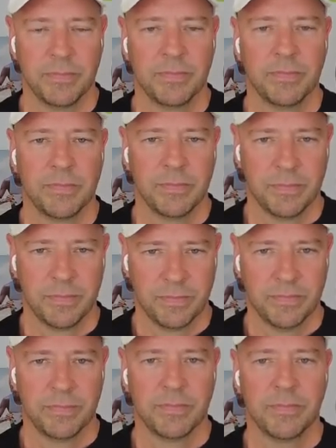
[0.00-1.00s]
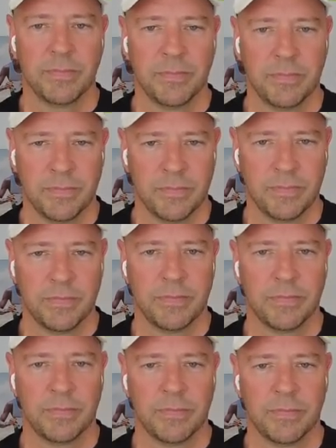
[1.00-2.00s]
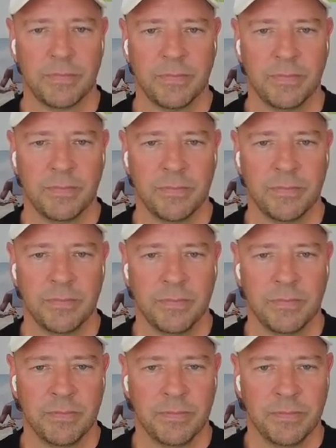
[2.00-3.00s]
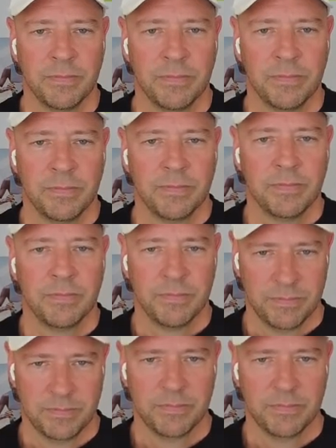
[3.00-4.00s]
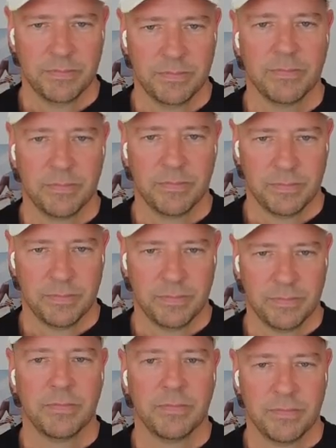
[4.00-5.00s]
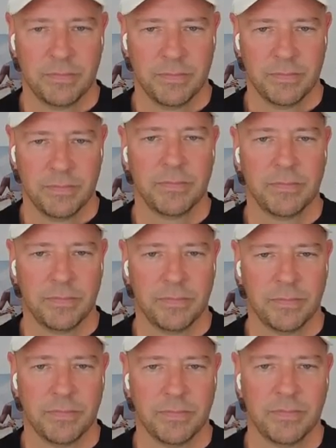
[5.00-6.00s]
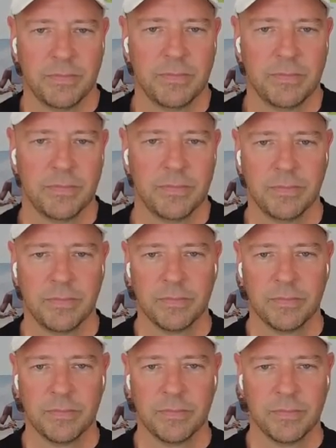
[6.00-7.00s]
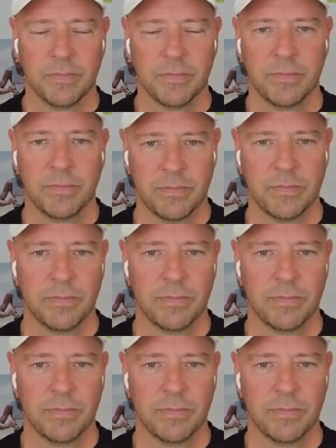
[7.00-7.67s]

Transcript: No words are spoken by the person on screen.